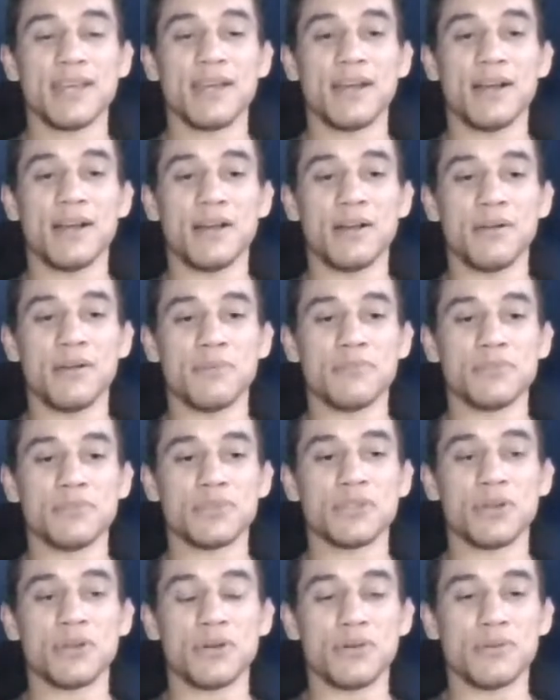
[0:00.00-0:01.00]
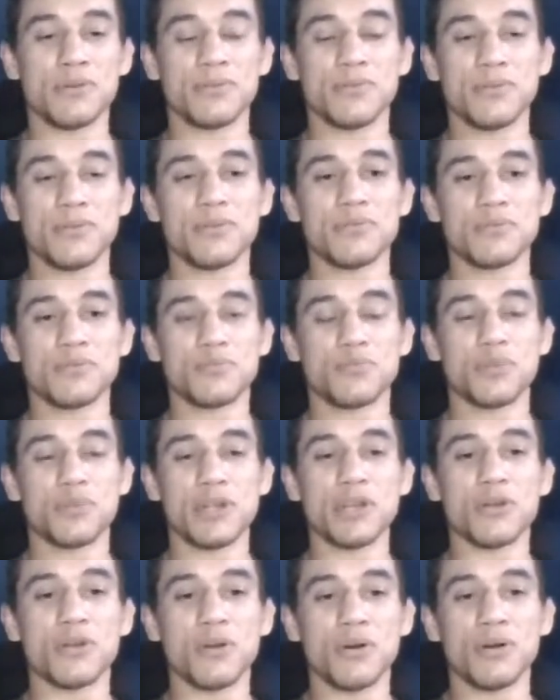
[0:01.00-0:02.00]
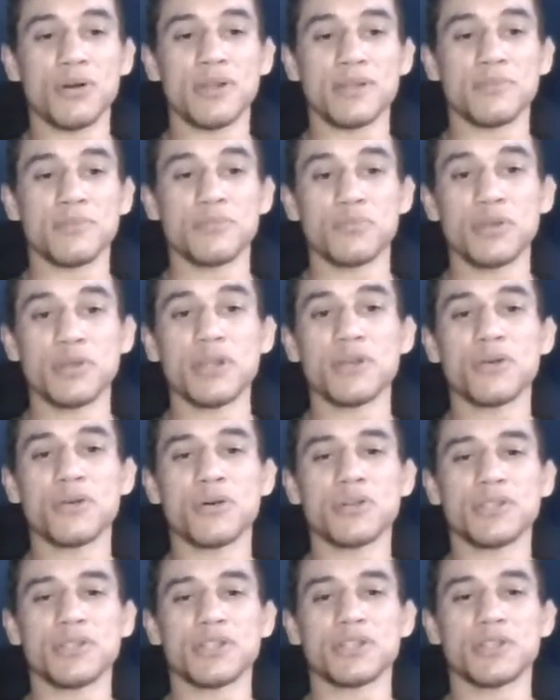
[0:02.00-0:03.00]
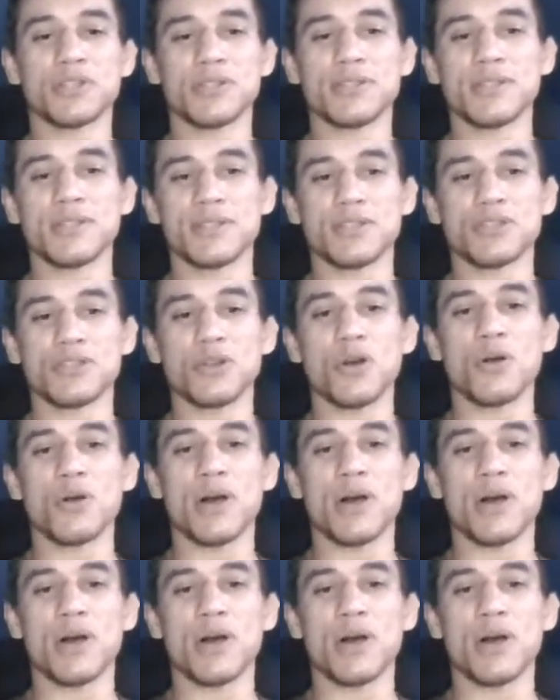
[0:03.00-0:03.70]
So it was pretty cool, and pretty cool to show